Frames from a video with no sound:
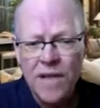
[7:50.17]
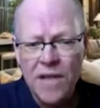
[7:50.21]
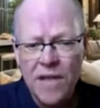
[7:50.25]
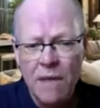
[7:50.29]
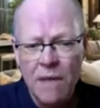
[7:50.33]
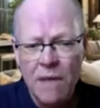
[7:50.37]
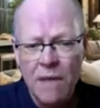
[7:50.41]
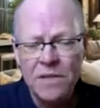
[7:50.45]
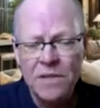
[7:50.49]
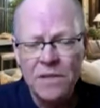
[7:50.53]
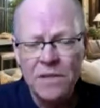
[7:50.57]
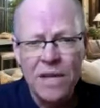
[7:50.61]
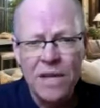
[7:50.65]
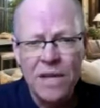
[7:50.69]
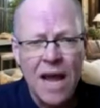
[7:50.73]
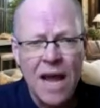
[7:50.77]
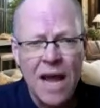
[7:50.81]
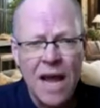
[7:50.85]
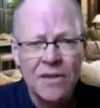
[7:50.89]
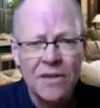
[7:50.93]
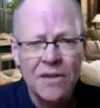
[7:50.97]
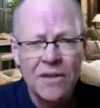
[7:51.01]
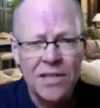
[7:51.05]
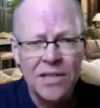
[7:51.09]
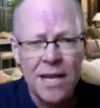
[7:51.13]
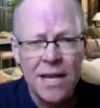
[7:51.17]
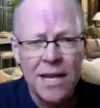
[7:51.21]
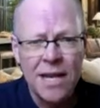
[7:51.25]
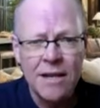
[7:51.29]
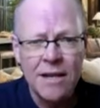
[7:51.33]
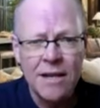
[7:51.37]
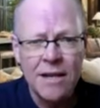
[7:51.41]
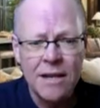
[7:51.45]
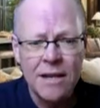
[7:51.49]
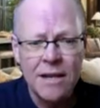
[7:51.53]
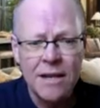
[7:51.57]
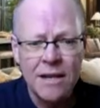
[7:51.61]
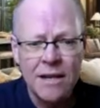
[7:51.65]
helps them be
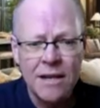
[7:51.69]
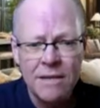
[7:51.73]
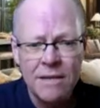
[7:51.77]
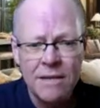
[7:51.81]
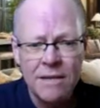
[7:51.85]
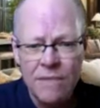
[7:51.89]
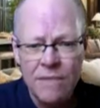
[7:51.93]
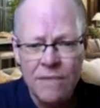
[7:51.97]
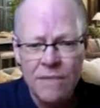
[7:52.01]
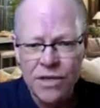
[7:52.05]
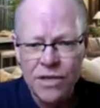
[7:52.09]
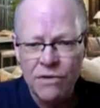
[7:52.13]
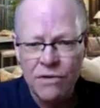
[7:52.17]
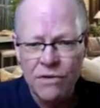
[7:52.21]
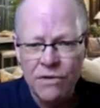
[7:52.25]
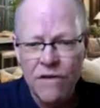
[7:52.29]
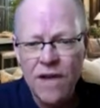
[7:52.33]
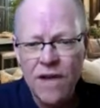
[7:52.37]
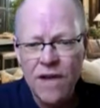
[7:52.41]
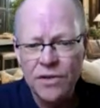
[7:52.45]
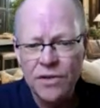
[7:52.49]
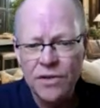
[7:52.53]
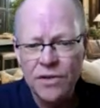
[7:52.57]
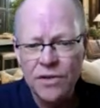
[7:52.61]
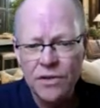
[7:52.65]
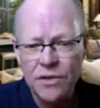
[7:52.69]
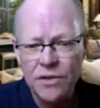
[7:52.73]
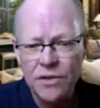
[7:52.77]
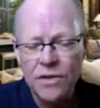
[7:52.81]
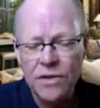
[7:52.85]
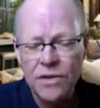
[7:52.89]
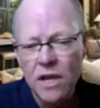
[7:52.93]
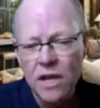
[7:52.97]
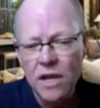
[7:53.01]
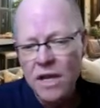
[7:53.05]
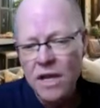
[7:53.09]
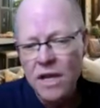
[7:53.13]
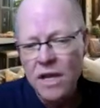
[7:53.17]
outstanding major
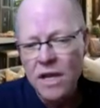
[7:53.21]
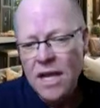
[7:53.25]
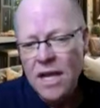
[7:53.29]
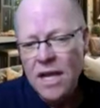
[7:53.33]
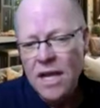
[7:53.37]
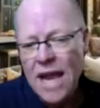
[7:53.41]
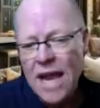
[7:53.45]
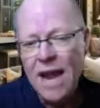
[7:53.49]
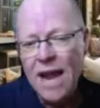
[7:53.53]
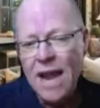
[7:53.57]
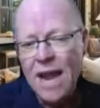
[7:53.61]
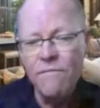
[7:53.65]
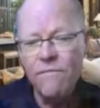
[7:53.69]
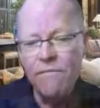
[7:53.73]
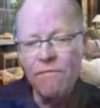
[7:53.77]
advisors. And